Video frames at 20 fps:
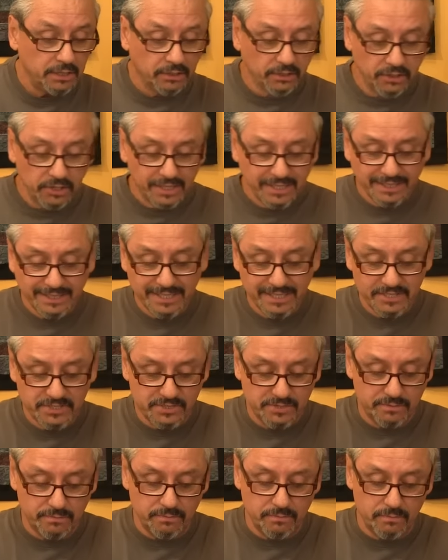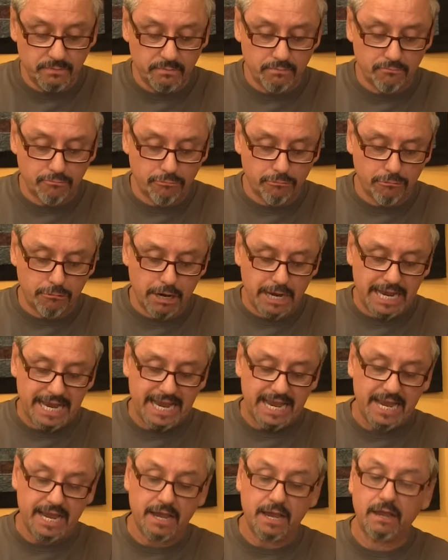Look at these
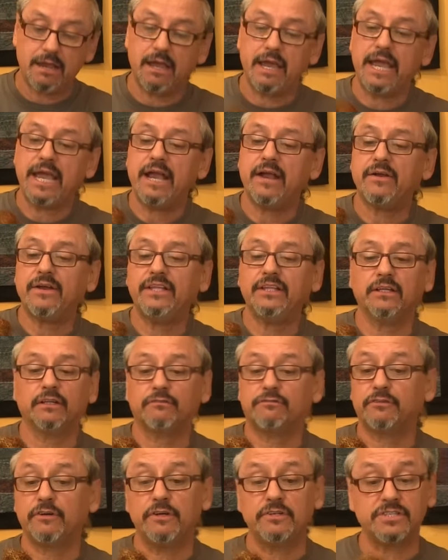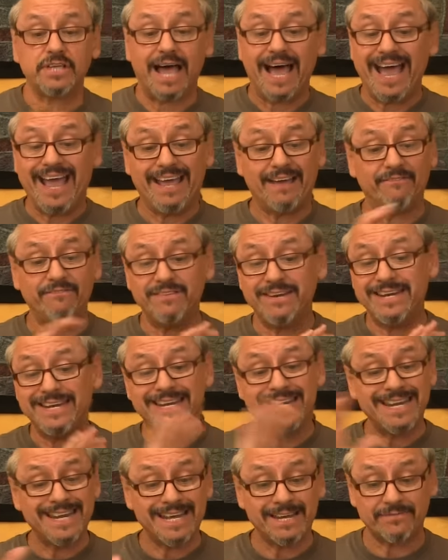hairy little fruits. I have
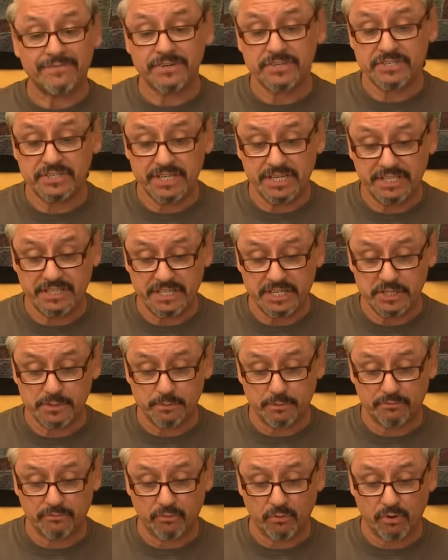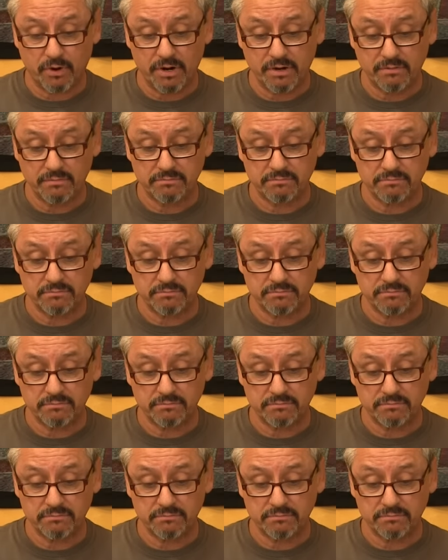never seen these before.